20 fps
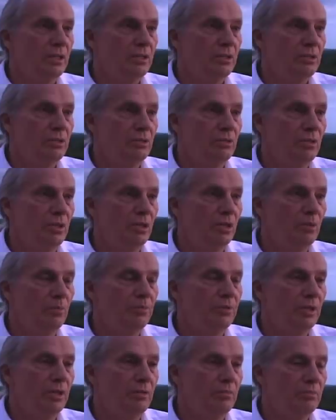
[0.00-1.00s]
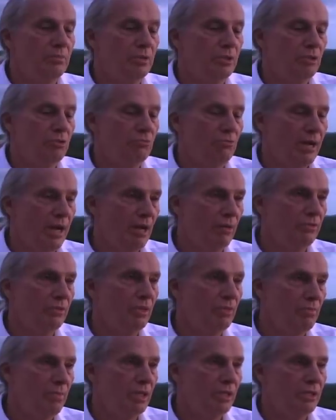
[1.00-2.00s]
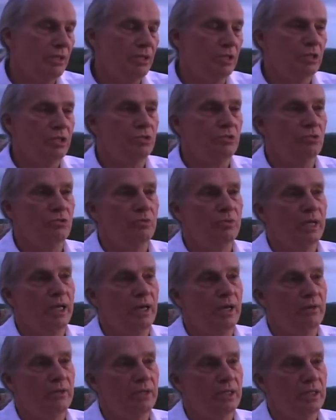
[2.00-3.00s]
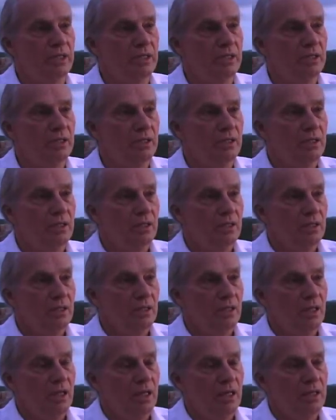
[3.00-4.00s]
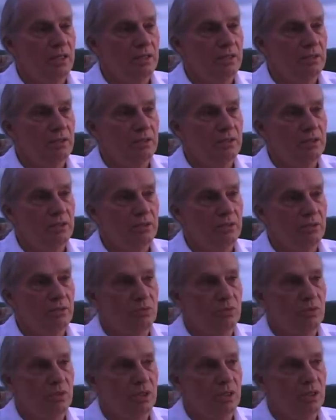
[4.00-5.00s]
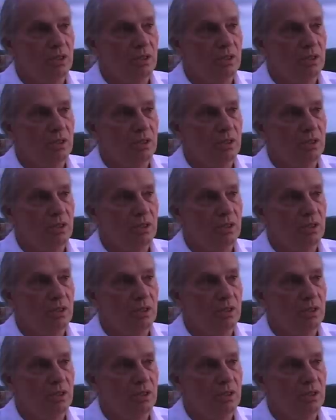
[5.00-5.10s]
to help them, to ground them into this new reality, and to